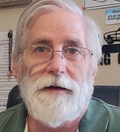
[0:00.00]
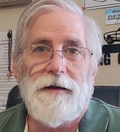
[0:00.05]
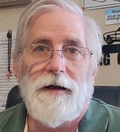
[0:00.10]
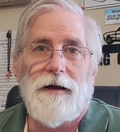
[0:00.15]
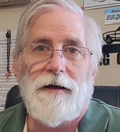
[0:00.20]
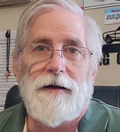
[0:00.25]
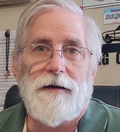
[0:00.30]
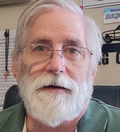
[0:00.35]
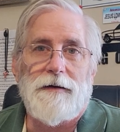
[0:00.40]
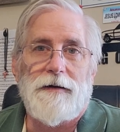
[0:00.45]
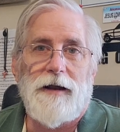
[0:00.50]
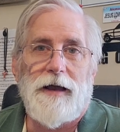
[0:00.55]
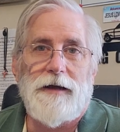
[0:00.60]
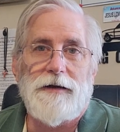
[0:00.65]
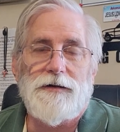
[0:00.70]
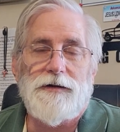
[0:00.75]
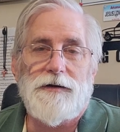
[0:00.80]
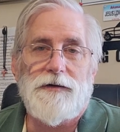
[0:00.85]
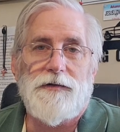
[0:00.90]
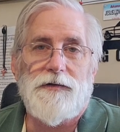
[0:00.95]
It
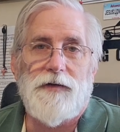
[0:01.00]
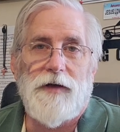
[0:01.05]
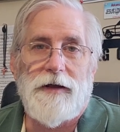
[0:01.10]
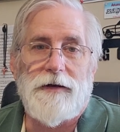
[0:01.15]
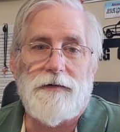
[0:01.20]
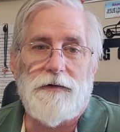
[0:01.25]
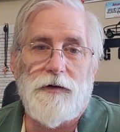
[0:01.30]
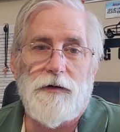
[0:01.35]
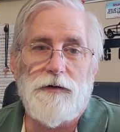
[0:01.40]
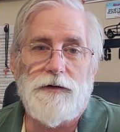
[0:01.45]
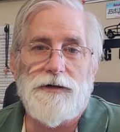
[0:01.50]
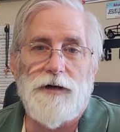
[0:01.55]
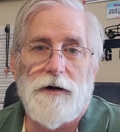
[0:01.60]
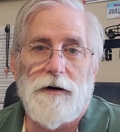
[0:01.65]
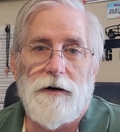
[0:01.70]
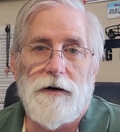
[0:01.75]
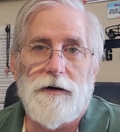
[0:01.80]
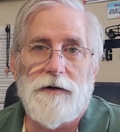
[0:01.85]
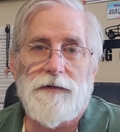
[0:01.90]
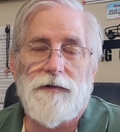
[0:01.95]
allows you to set 2
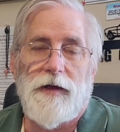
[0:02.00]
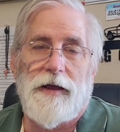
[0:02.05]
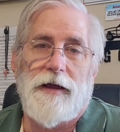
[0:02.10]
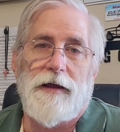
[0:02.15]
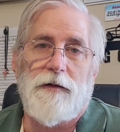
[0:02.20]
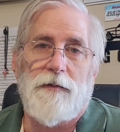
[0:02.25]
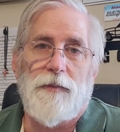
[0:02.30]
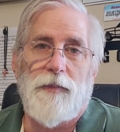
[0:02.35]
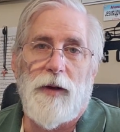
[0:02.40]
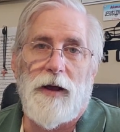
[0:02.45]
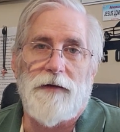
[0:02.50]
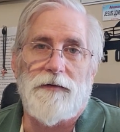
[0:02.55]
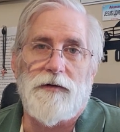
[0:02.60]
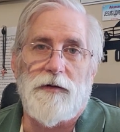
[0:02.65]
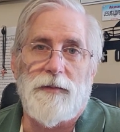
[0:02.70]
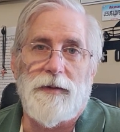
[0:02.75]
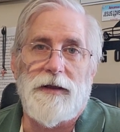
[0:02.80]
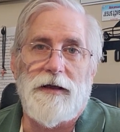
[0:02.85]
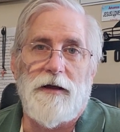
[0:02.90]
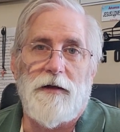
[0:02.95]
jars and
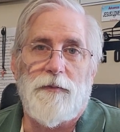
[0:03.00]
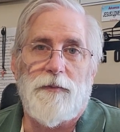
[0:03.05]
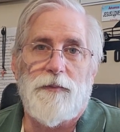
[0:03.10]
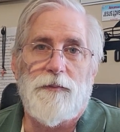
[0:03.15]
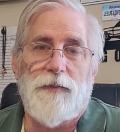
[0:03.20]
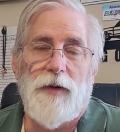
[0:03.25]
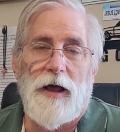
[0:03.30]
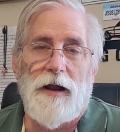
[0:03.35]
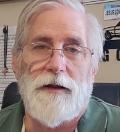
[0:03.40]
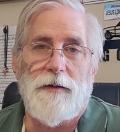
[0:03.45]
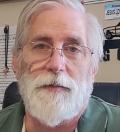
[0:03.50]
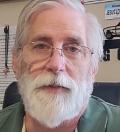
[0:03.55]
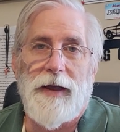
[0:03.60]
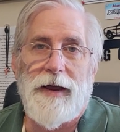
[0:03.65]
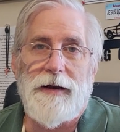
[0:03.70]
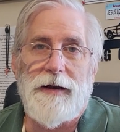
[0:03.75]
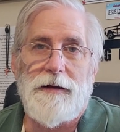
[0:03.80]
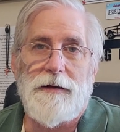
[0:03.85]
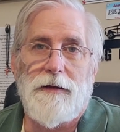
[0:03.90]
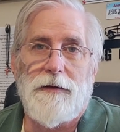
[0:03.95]
possibly a pollen
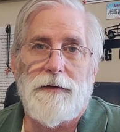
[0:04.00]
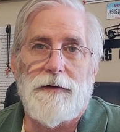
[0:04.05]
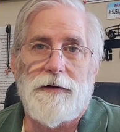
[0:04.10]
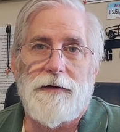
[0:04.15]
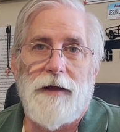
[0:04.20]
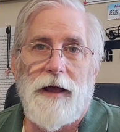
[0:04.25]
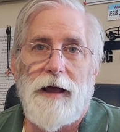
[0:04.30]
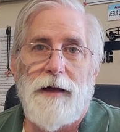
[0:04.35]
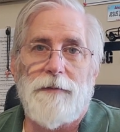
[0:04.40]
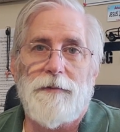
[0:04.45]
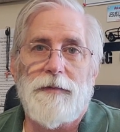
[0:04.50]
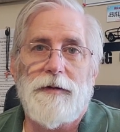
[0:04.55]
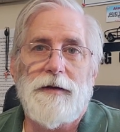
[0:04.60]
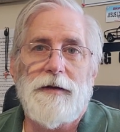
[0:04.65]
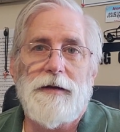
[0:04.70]
patty on the top.